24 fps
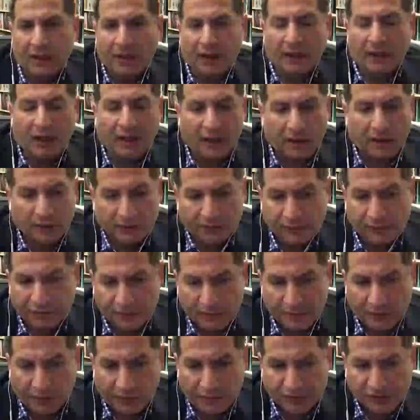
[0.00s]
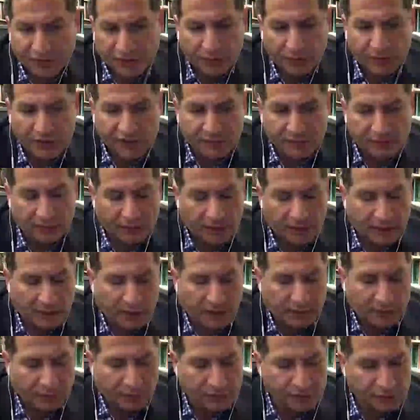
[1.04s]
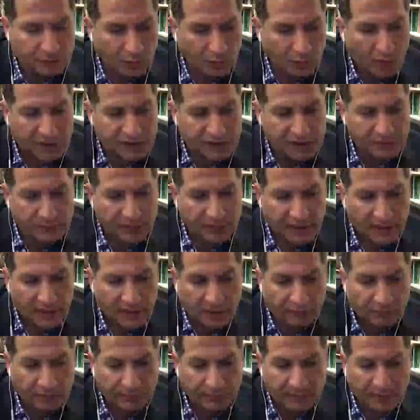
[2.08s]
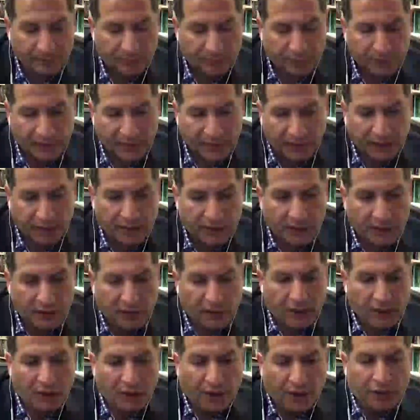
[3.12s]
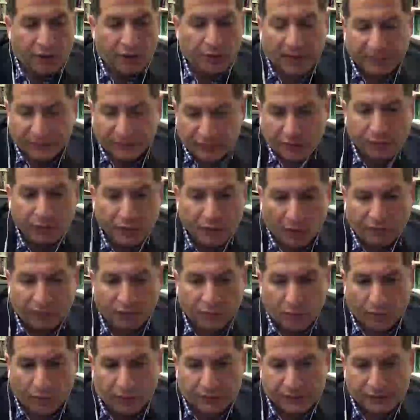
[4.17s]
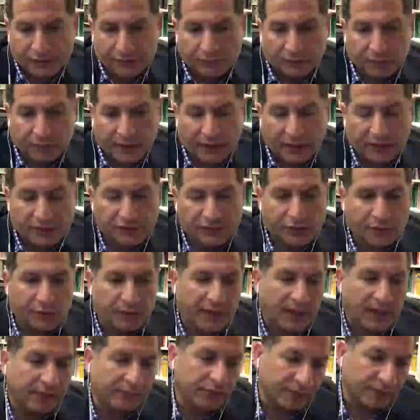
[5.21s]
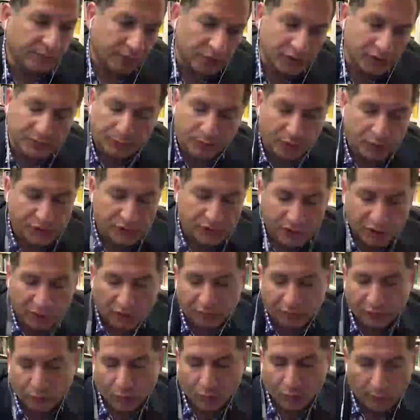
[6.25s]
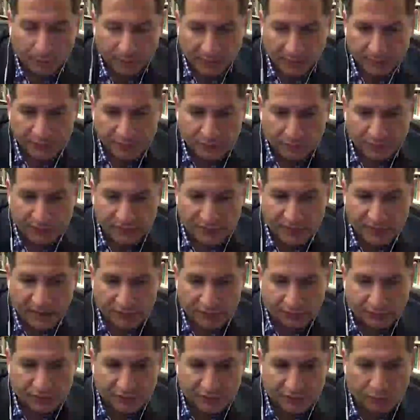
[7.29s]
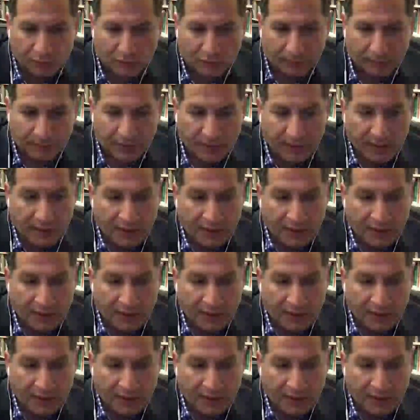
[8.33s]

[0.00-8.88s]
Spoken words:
Your students and those who are watching may not remember that you have two Gulf Wars, right? So you have the first Persian Gulf War, it becomes known as Desert Storm.